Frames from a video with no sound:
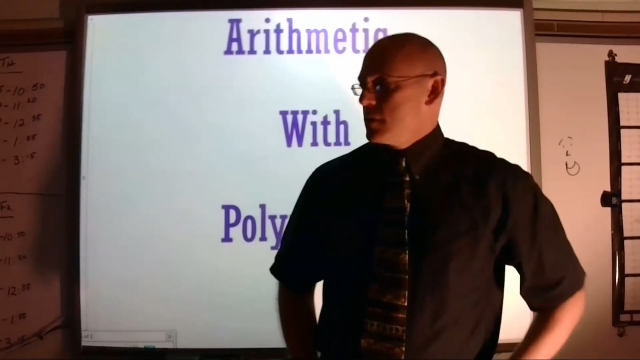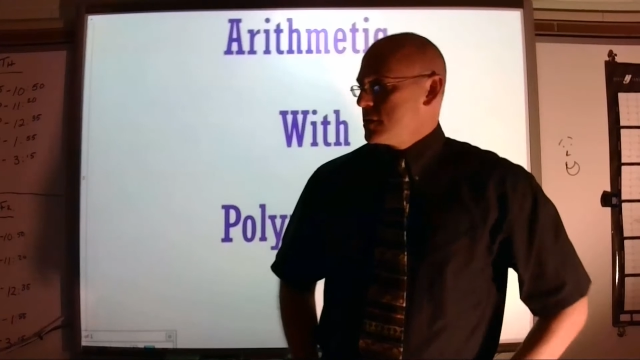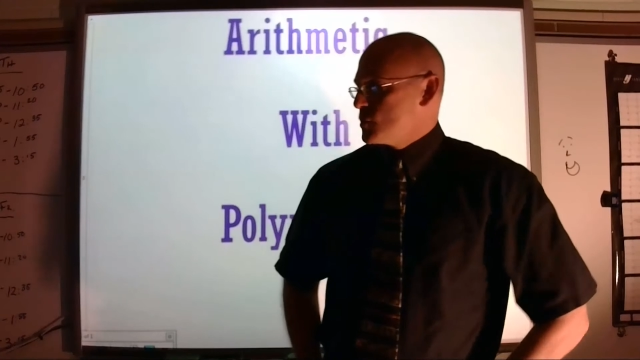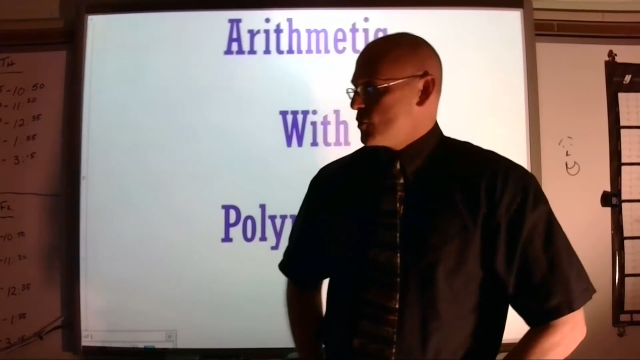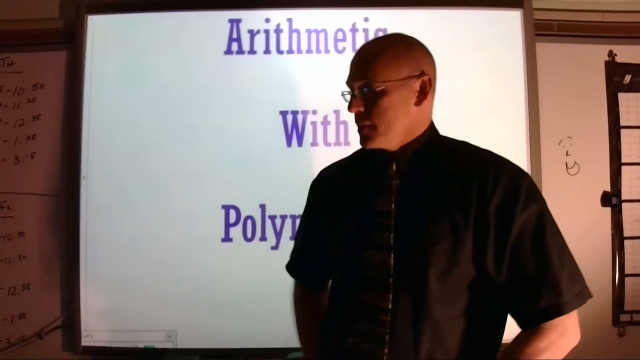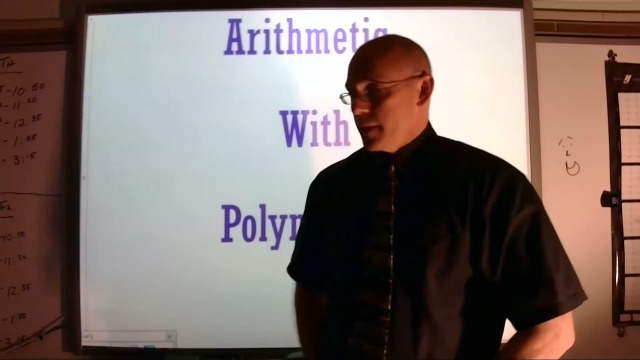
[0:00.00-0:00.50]

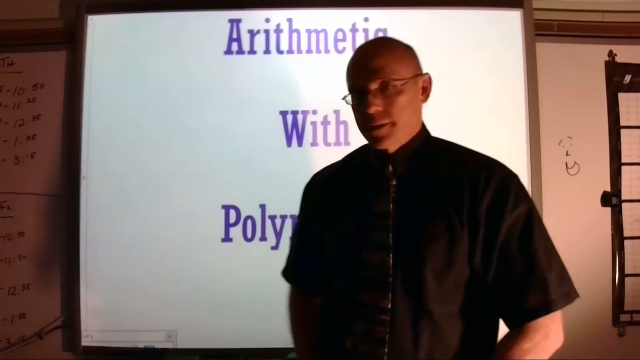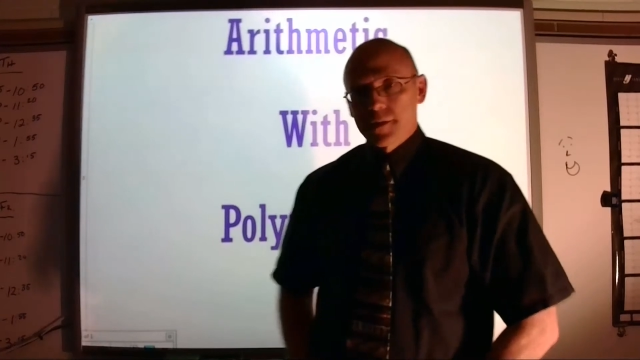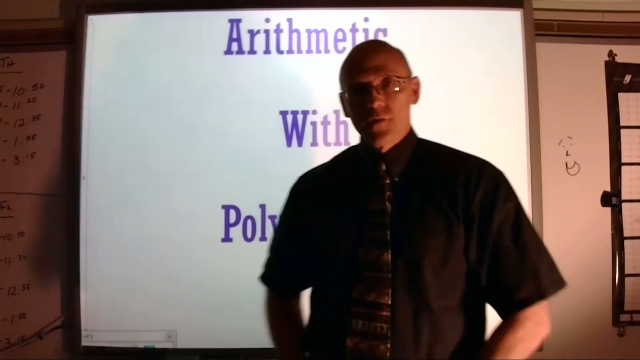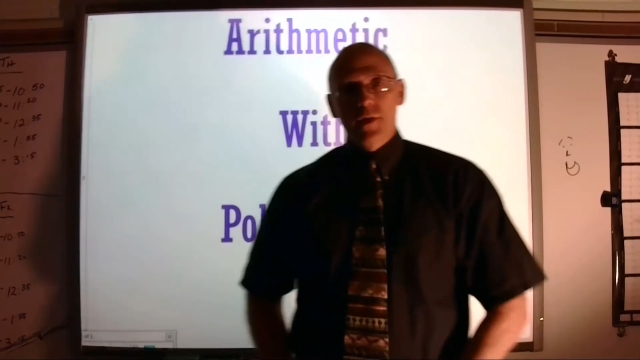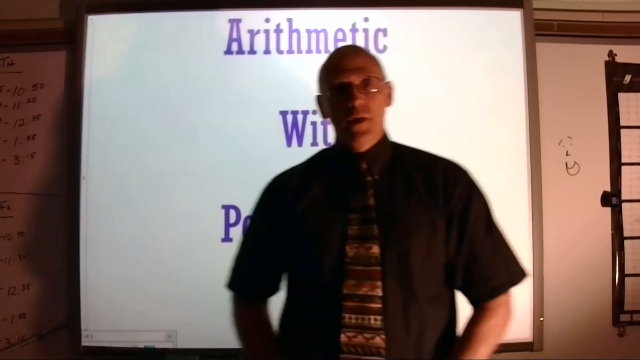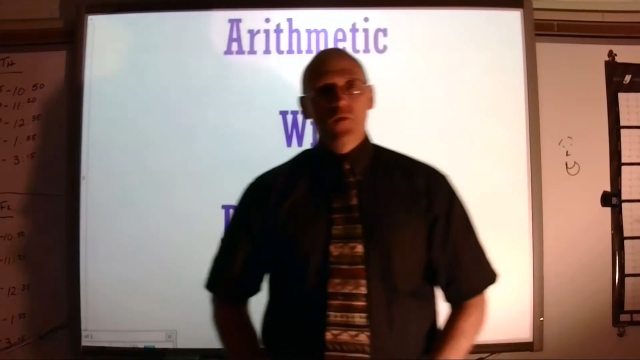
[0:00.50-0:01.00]
Guess what? I
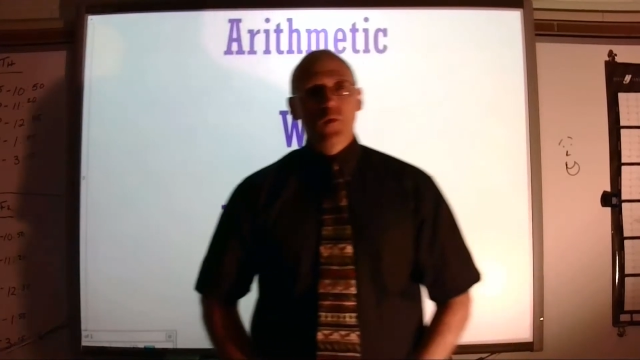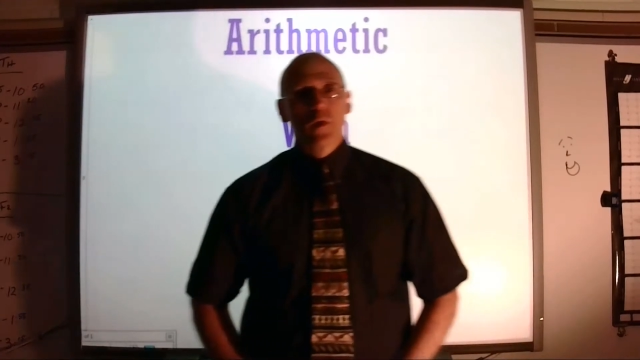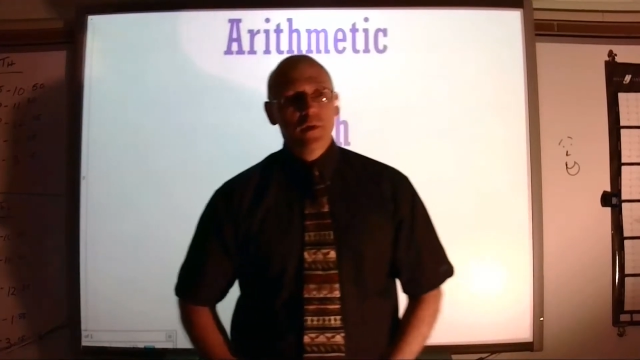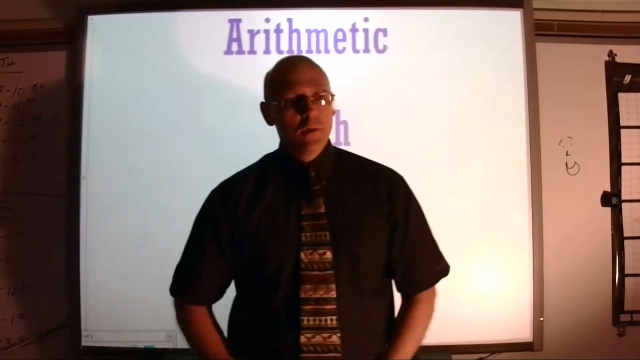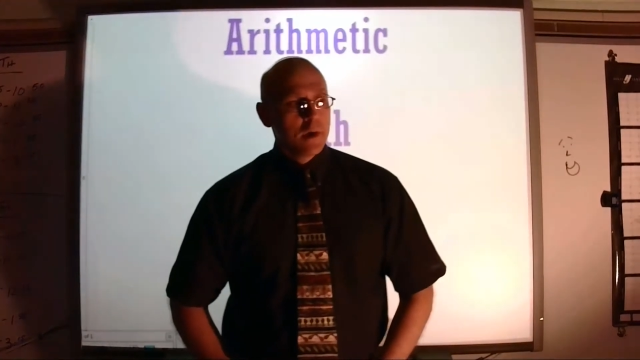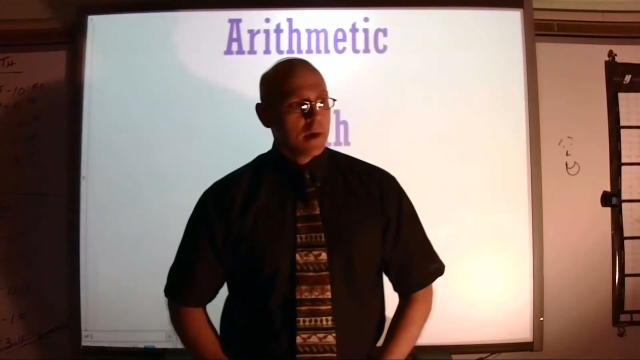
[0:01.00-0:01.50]
just decided to
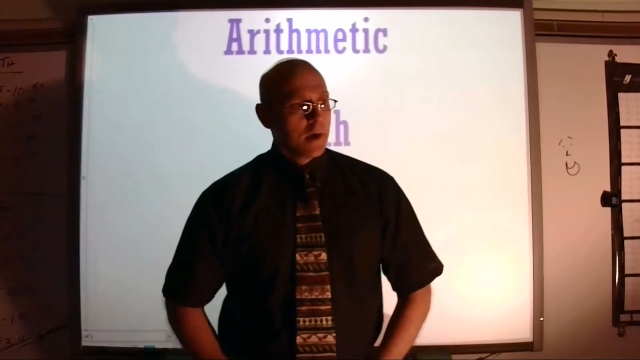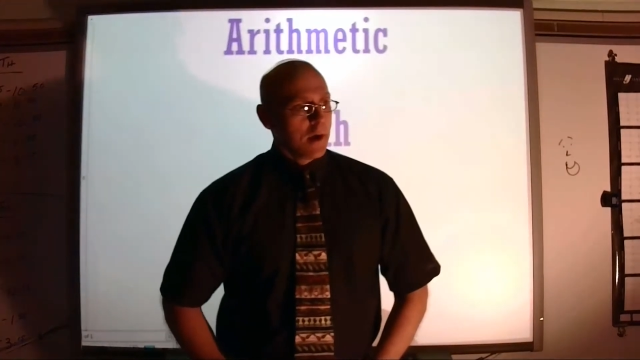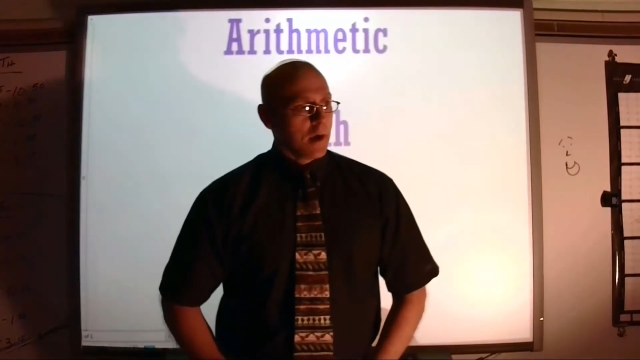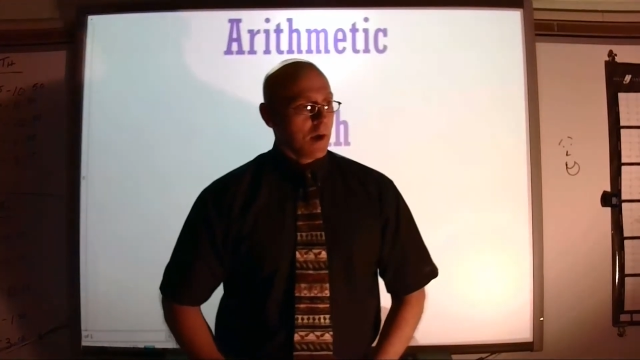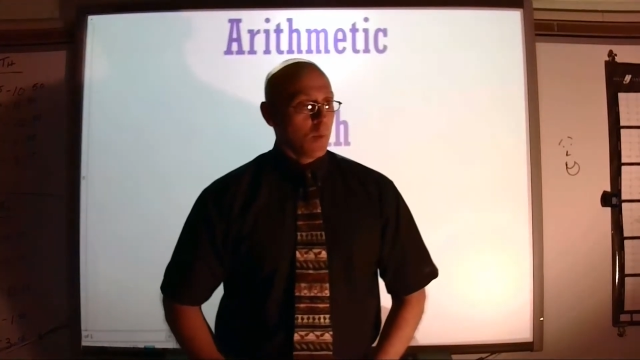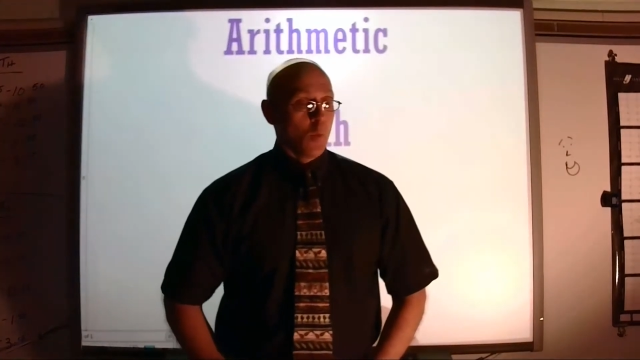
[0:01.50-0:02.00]
come in early this
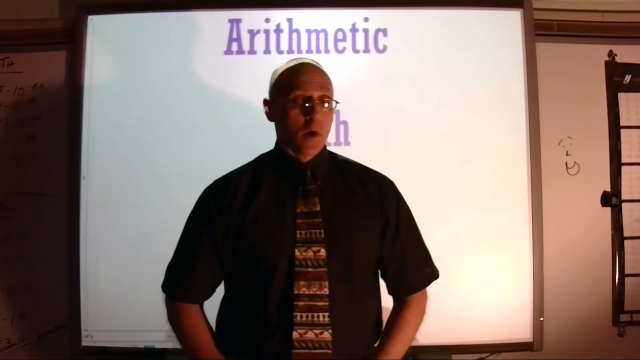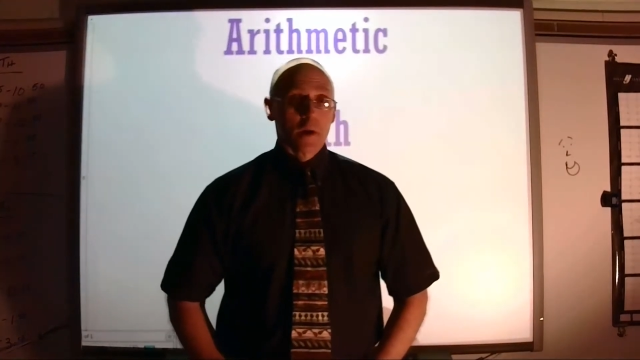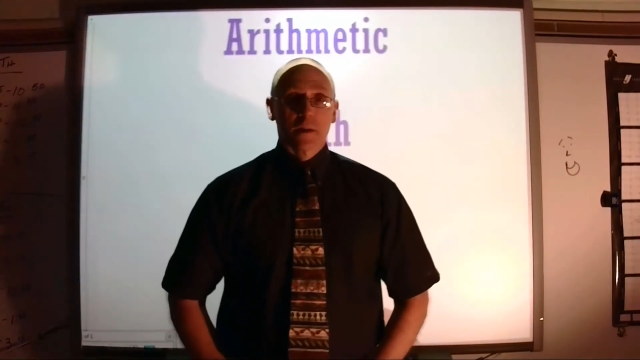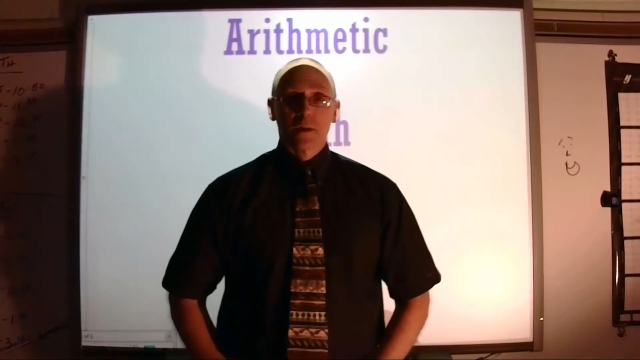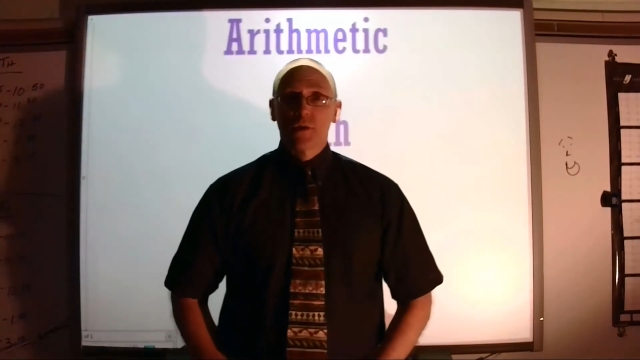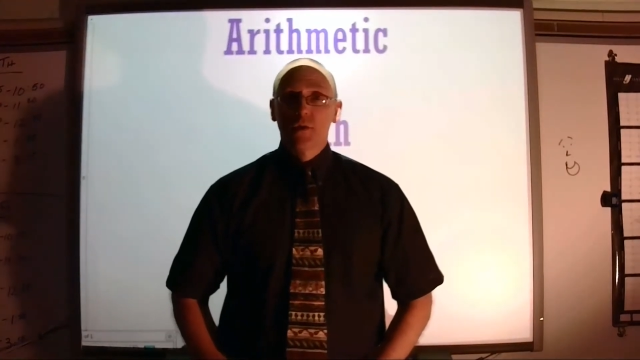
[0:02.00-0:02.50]
morning and make a
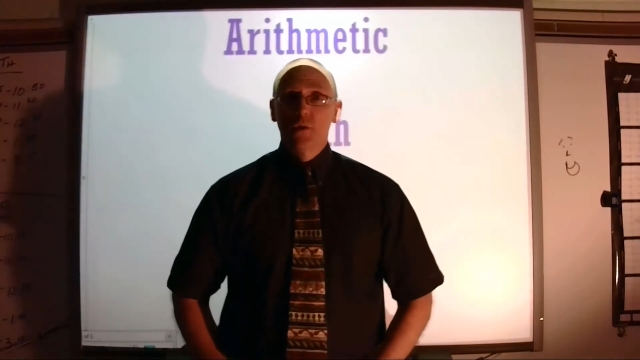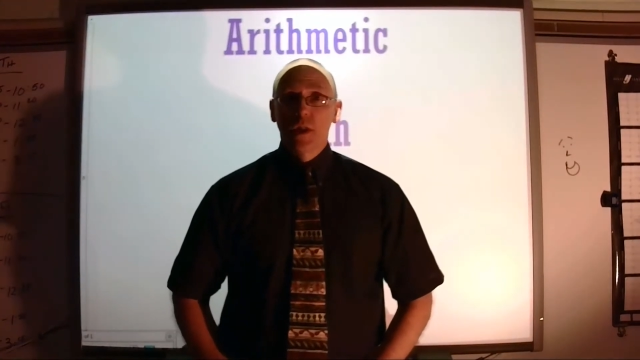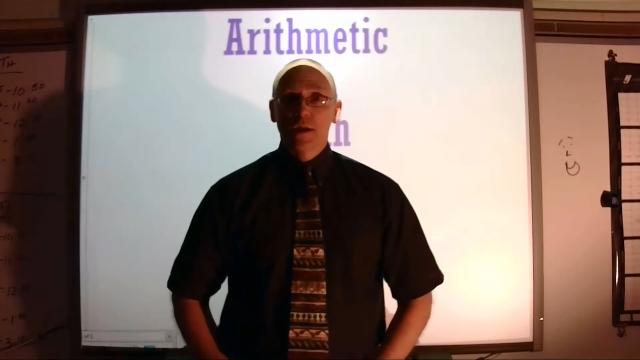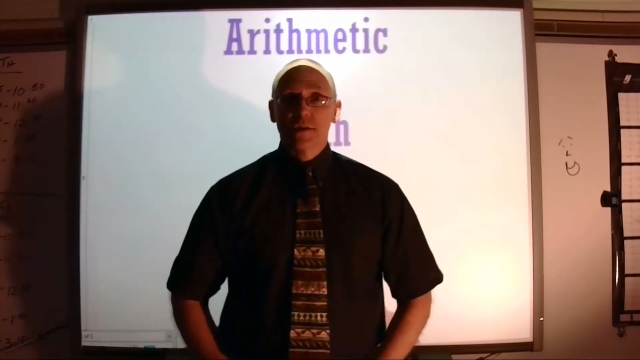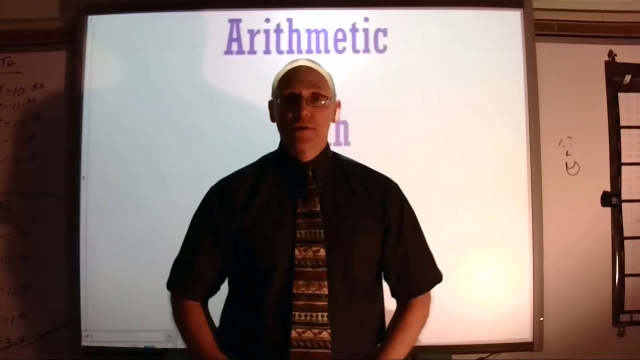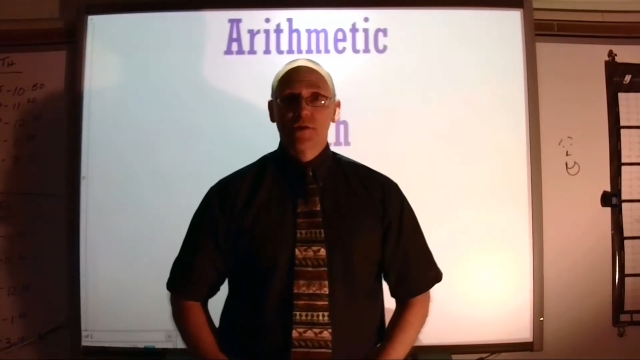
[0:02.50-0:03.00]
little video
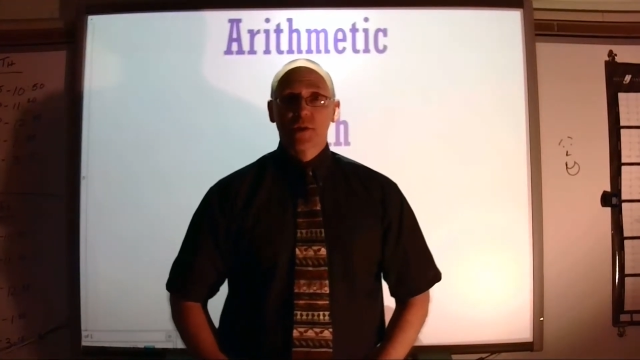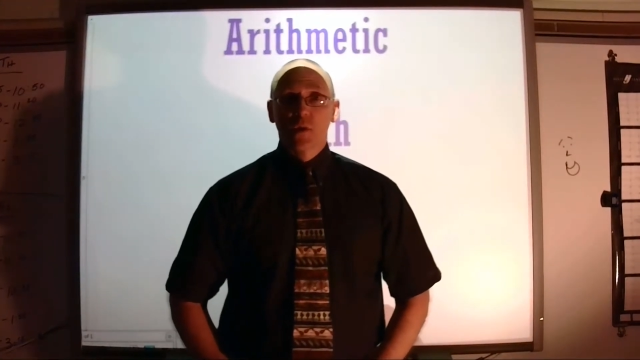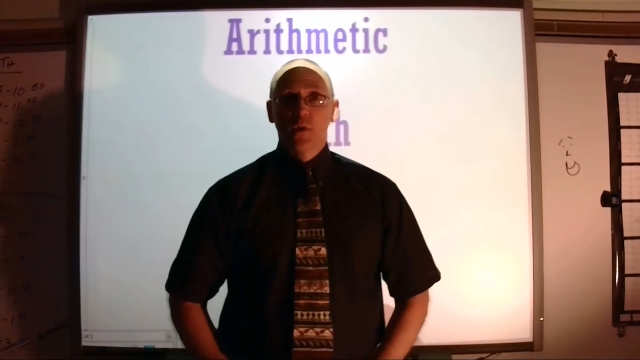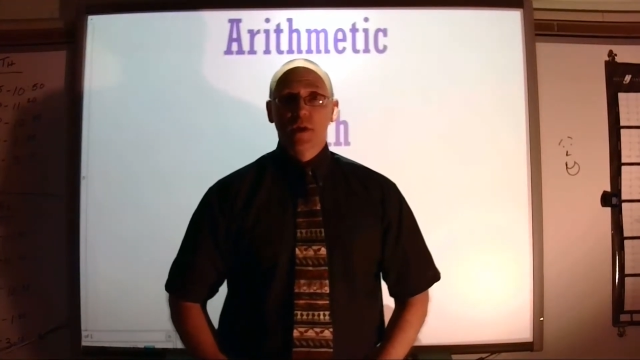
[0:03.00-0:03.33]
for you.